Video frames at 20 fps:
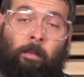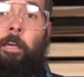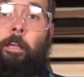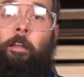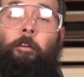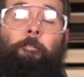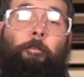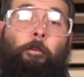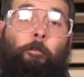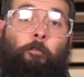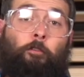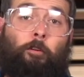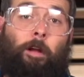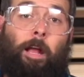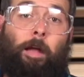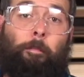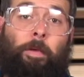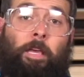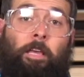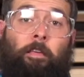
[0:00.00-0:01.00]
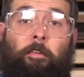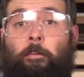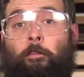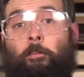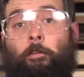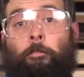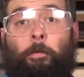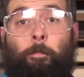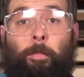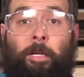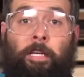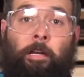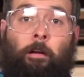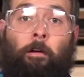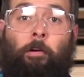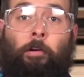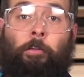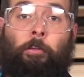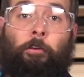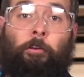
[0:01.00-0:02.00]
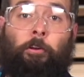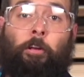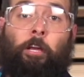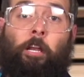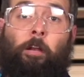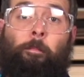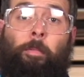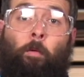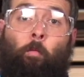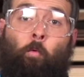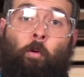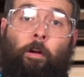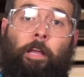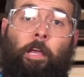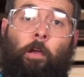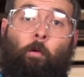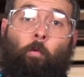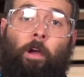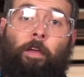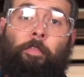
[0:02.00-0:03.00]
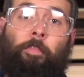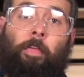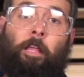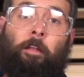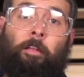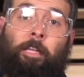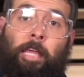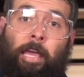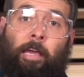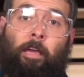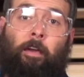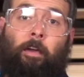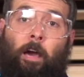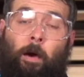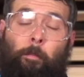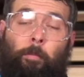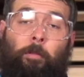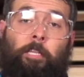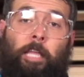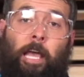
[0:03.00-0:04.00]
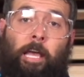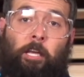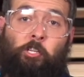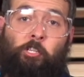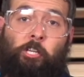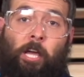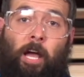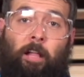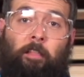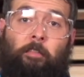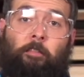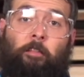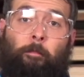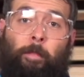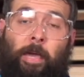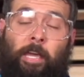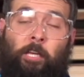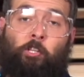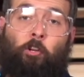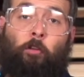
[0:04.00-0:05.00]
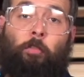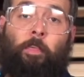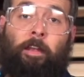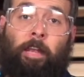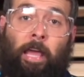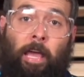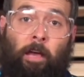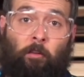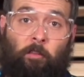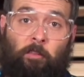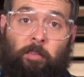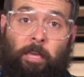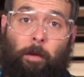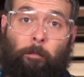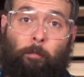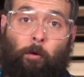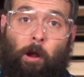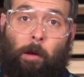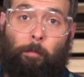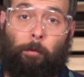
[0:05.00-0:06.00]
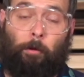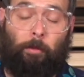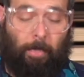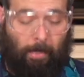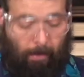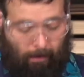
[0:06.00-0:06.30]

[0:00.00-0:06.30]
Get a few scrap pieces of the material you're going to be working with and take a couple test shots to make sure the nail's set properly.